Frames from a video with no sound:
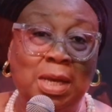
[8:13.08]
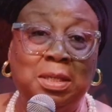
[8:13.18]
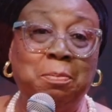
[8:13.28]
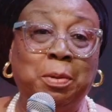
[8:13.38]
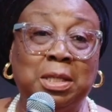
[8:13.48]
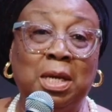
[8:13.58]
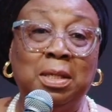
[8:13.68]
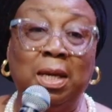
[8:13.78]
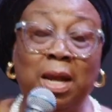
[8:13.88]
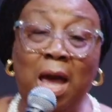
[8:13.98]

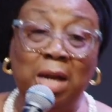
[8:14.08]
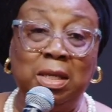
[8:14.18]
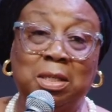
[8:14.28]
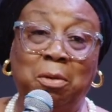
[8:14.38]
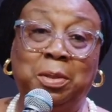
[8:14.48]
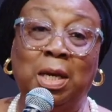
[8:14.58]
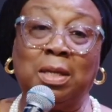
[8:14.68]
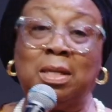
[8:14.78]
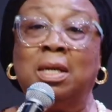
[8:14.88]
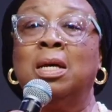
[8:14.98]
90% in any
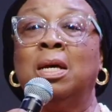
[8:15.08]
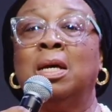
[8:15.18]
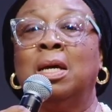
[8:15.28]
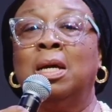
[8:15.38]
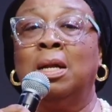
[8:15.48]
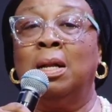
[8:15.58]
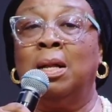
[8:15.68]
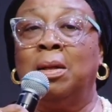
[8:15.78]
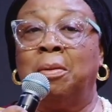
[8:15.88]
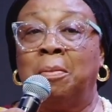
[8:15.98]
subject,
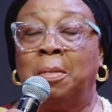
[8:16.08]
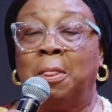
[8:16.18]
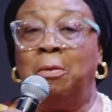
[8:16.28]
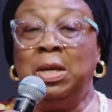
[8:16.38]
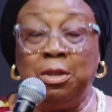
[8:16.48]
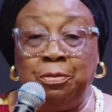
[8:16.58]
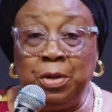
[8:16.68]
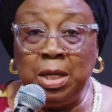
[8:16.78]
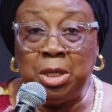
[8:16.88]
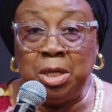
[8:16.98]
when she
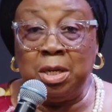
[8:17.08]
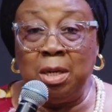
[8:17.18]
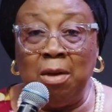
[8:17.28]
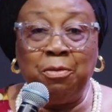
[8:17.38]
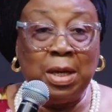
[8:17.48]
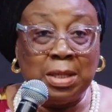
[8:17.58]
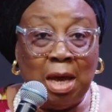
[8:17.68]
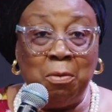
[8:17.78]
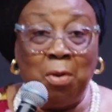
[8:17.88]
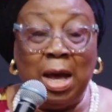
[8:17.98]
finished, in fact,
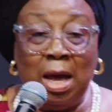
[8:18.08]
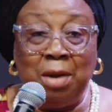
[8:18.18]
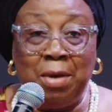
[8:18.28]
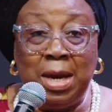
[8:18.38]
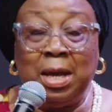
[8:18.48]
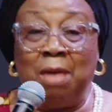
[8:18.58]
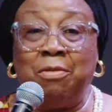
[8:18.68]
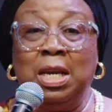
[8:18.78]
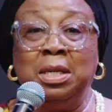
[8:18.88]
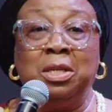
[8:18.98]
I read her
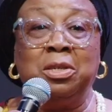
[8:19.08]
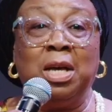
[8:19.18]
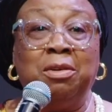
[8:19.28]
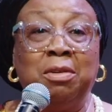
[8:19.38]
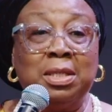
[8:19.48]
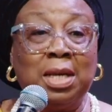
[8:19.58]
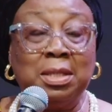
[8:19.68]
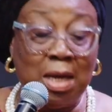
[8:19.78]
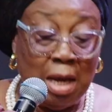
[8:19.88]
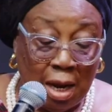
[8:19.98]
valedictory address. I
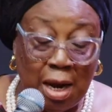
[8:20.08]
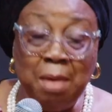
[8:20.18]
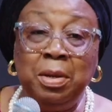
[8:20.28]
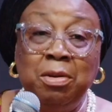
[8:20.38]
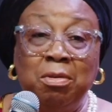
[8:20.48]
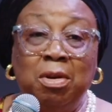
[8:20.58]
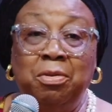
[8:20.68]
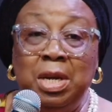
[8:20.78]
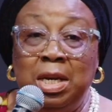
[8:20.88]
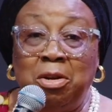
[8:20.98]
said, let me
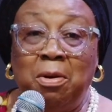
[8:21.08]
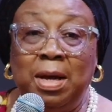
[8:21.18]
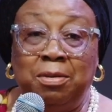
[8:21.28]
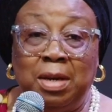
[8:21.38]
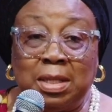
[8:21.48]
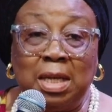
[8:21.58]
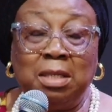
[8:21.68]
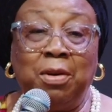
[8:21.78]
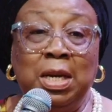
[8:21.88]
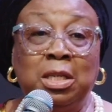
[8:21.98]
read your address as
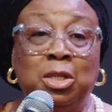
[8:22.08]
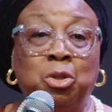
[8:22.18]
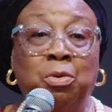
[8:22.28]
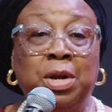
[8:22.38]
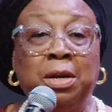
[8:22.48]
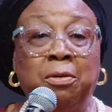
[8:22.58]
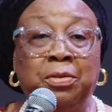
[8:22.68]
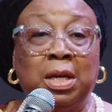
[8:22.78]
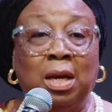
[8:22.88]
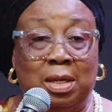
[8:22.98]
the valedictorian of
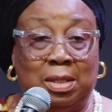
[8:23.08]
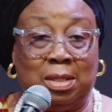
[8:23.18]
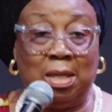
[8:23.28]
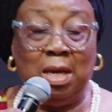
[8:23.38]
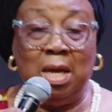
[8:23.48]
the class.